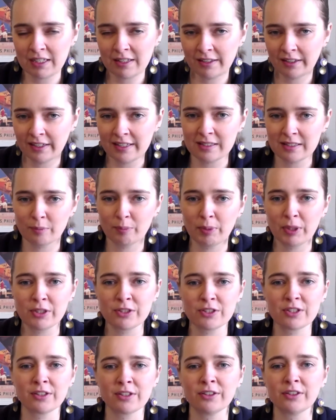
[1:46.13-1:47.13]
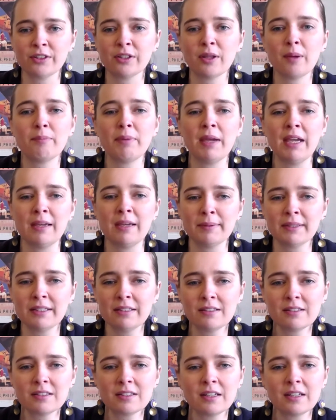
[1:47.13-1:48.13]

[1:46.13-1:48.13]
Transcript: That is a personal payment.